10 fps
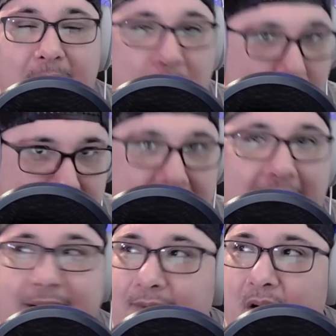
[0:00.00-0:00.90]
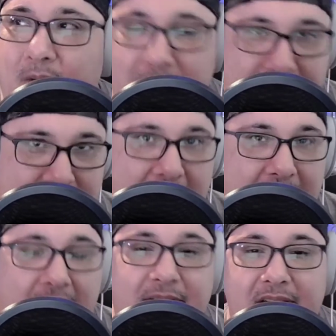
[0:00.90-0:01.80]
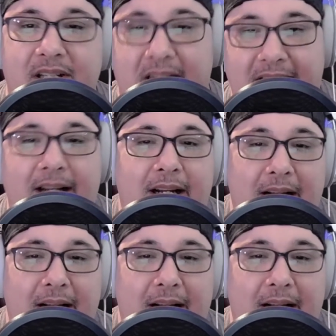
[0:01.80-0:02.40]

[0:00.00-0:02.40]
more than I've already done, obviously.